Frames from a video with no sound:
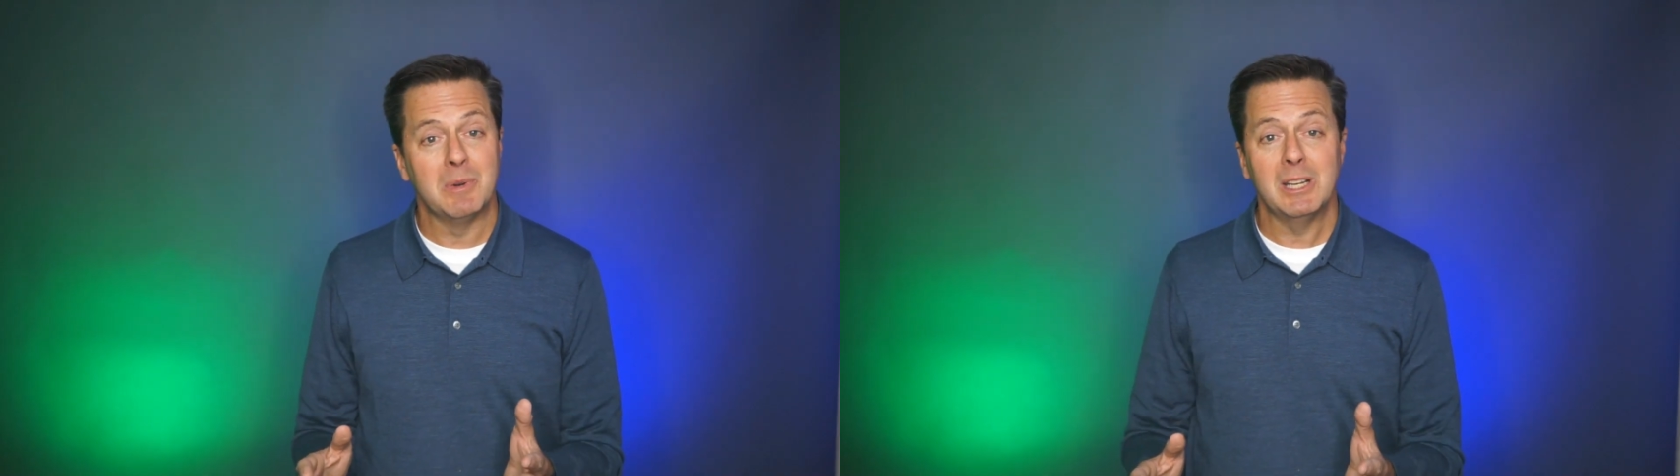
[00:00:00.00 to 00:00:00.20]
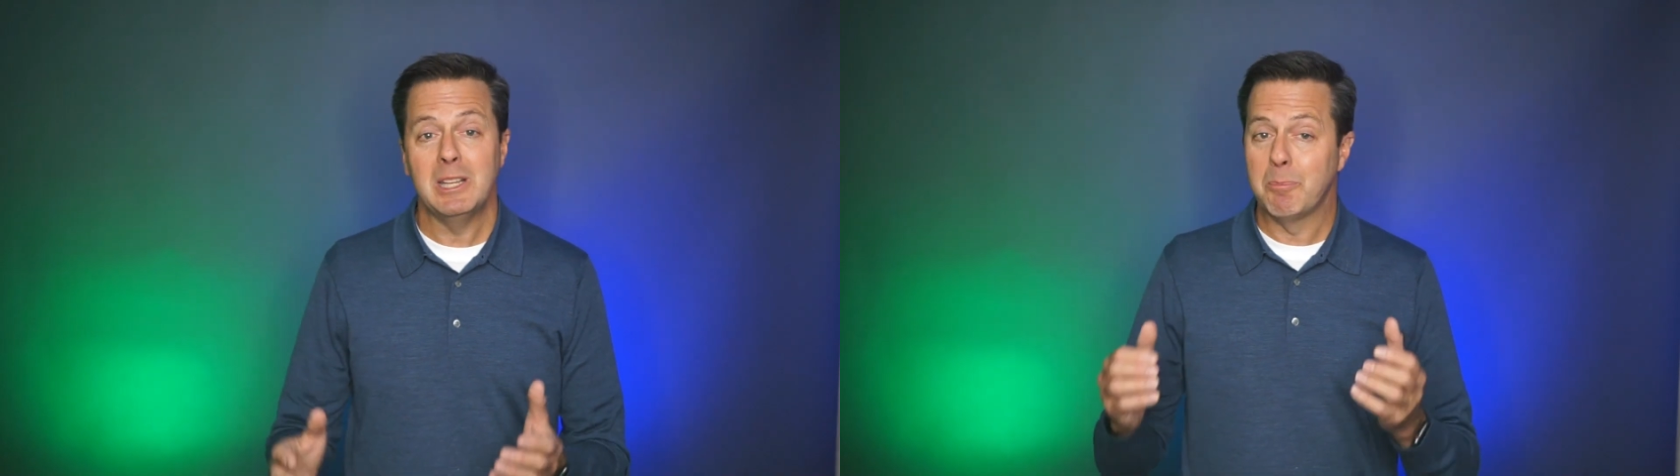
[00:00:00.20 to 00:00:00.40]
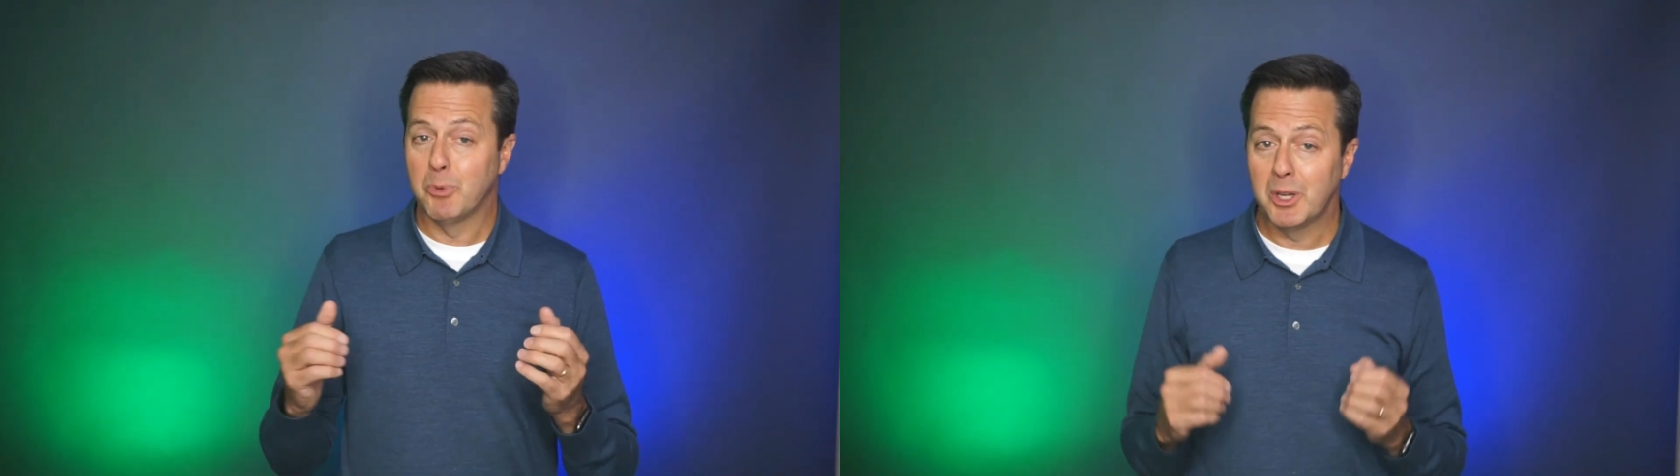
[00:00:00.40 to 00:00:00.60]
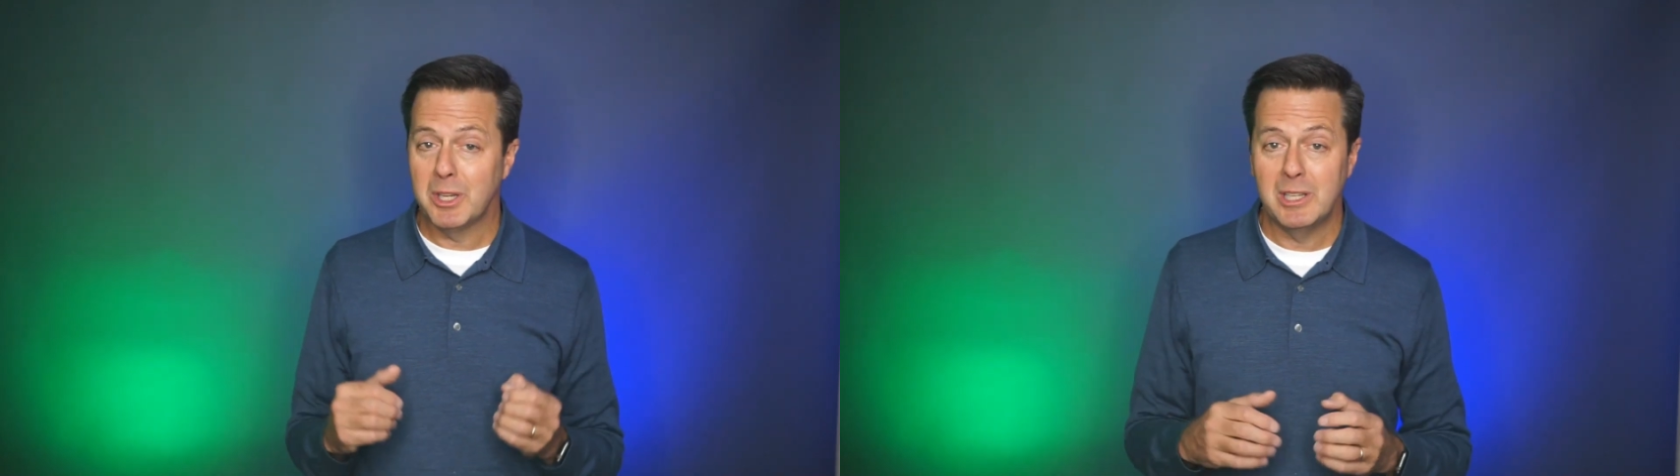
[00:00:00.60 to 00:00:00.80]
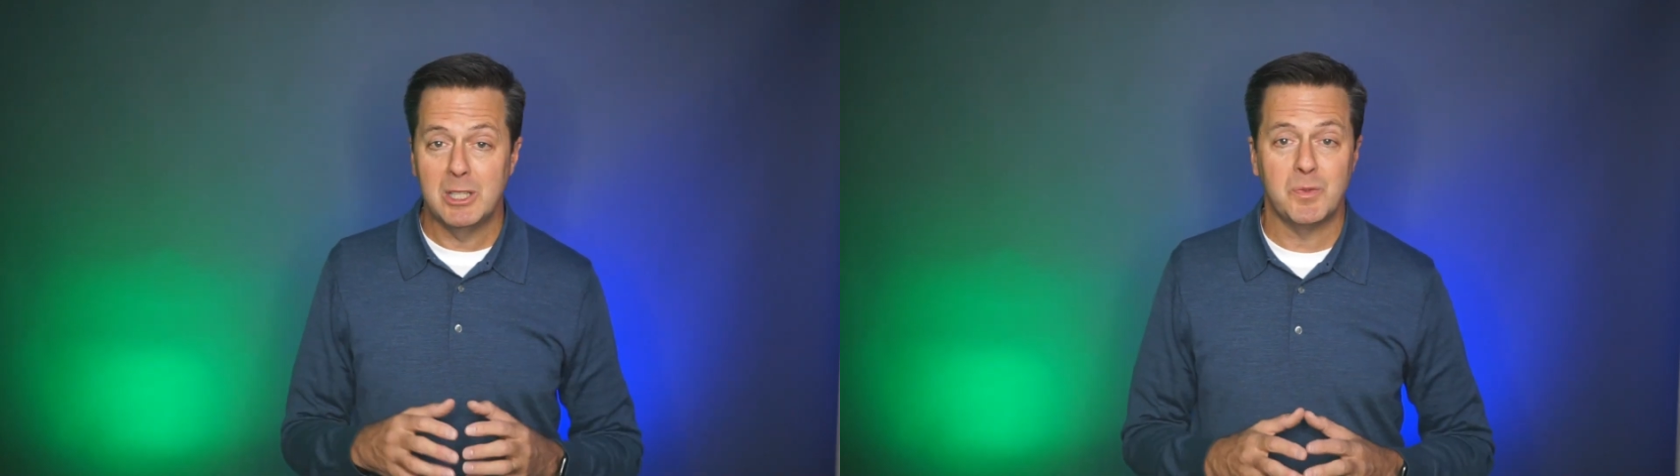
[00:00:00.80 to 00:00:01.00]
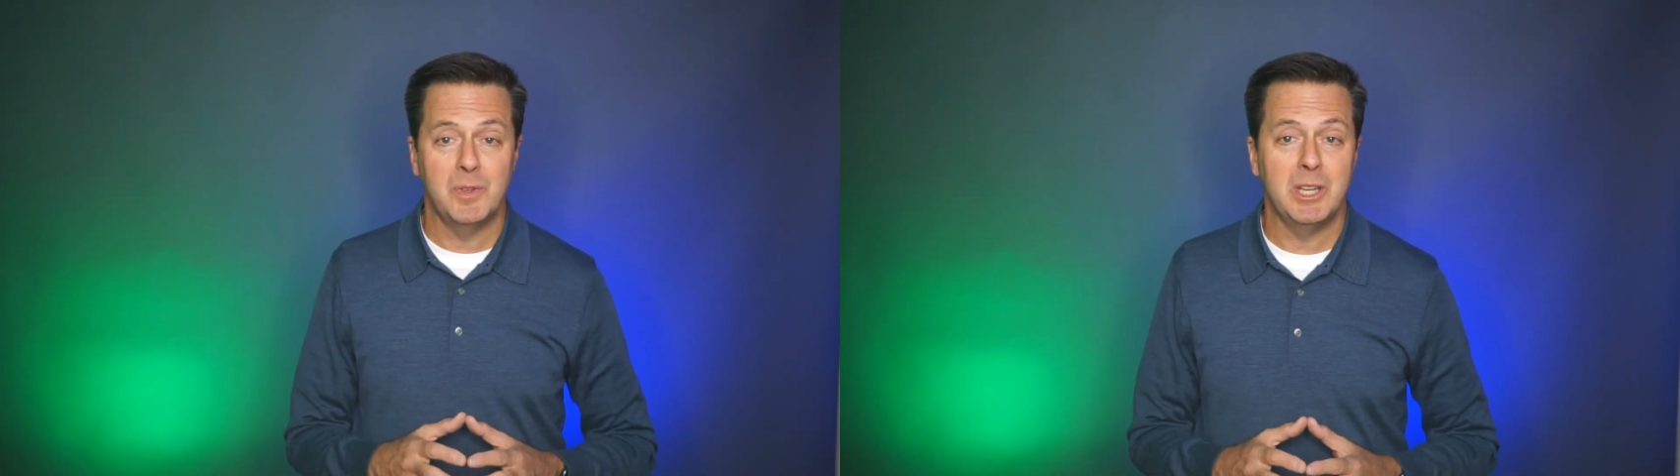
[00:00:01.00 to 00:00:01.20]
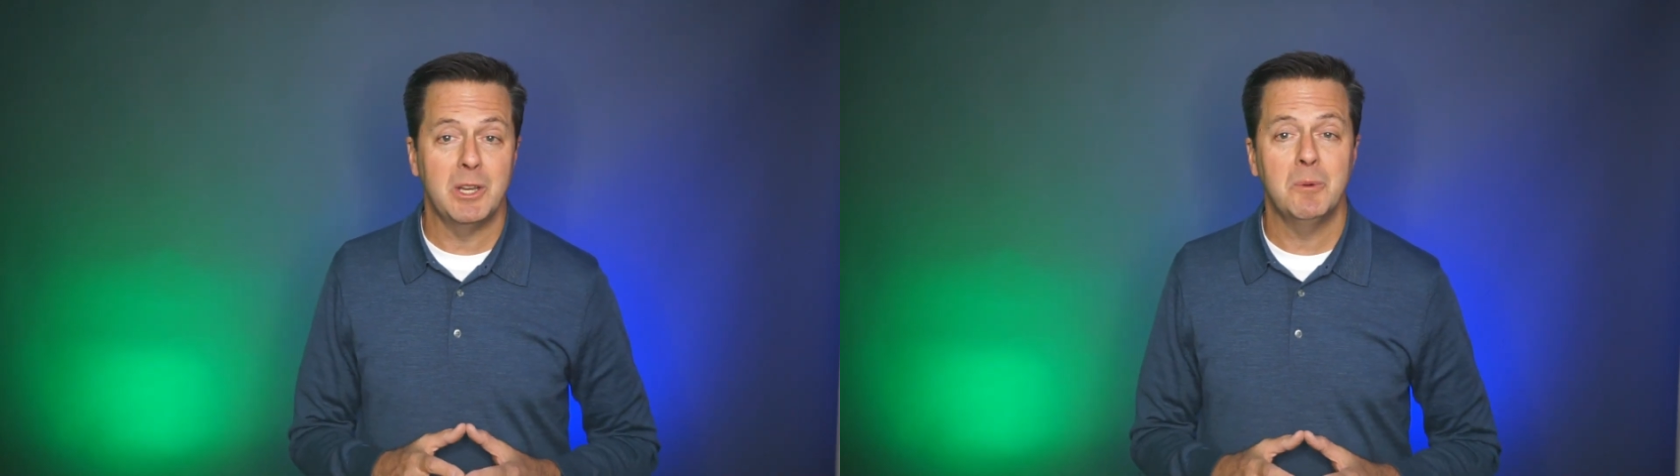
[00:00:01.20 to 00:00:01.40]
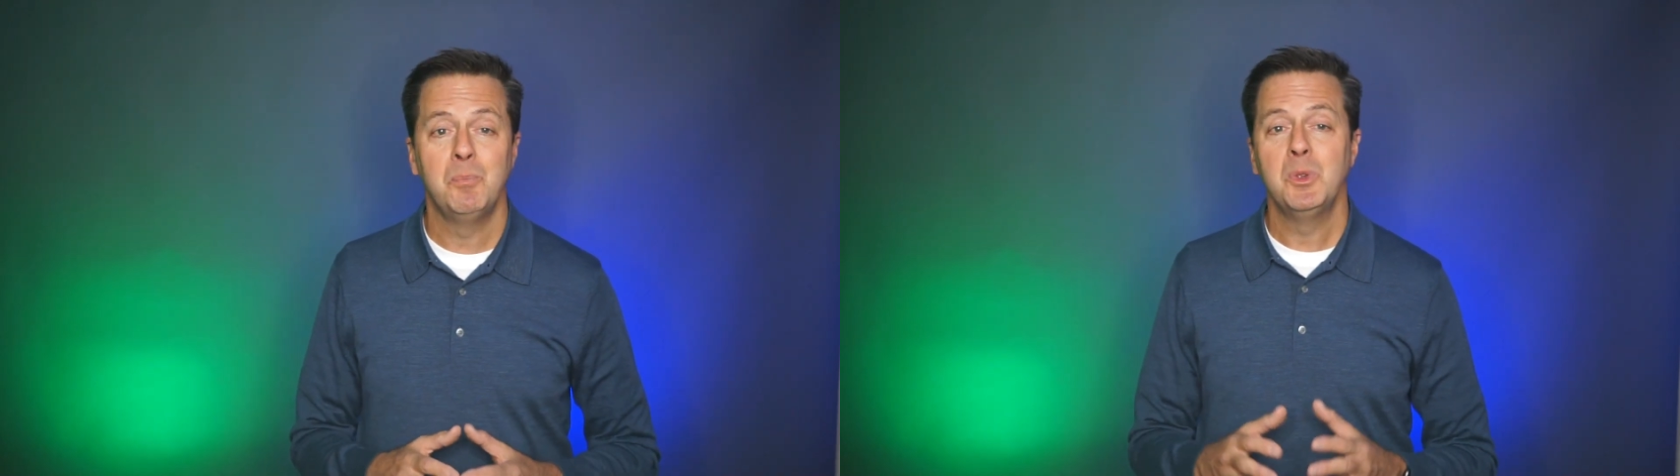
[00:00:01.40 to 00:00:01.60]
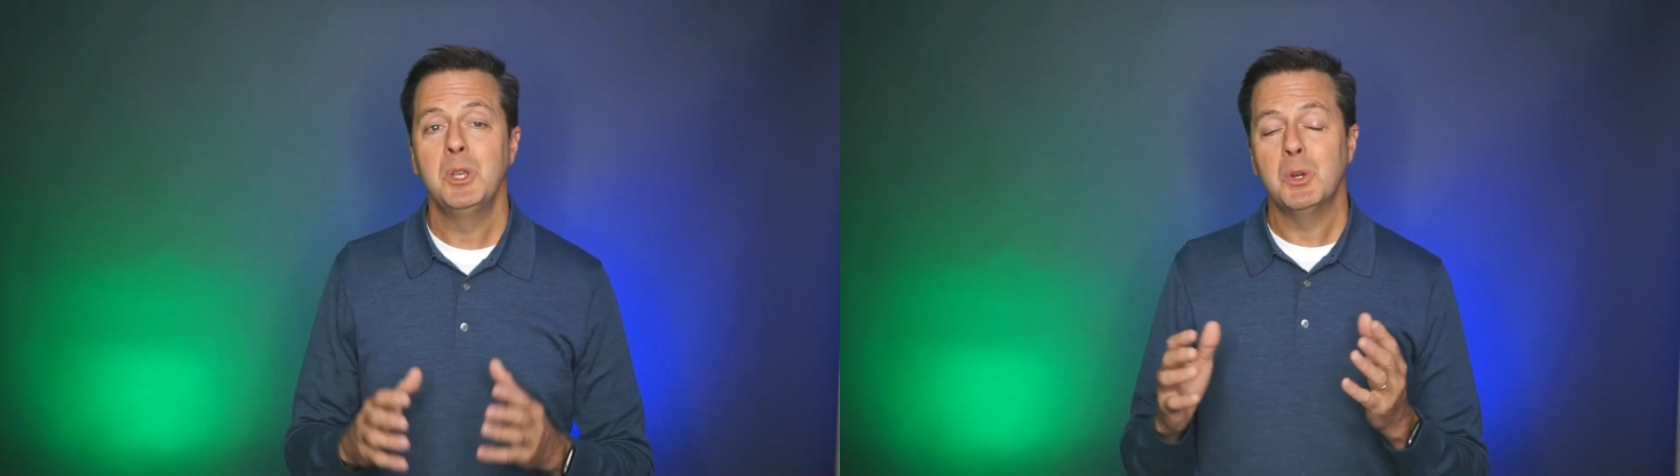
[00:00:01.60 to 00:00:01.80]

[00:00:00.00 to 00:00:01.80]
mind that brought you to this video,